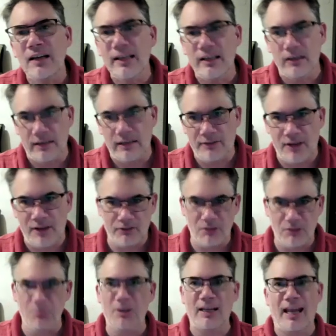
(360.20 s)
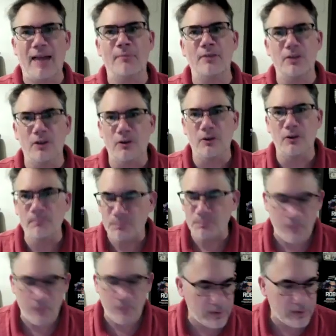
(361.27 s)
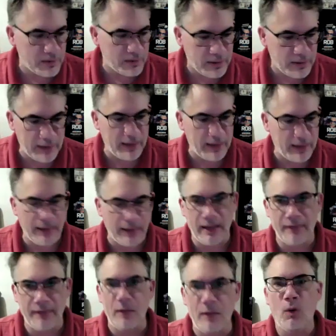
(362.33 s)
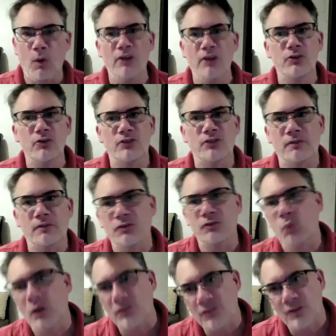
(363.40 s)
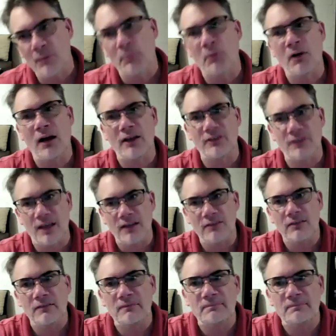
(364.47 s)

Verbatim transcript: you know, if, if someone came to you and, mm-hmm. and, and they wanted your service, what's the process?